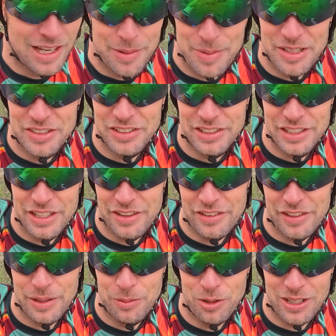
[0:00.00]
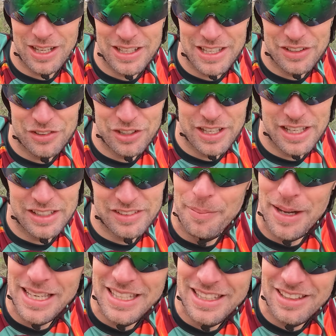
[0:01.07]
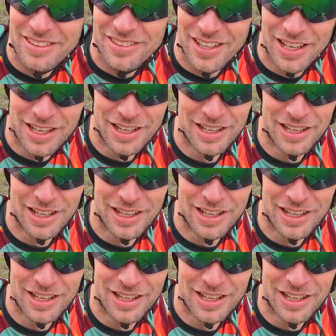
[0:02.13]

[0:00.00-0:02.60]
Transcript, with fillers: I basically did the same workout yesterday. Mike is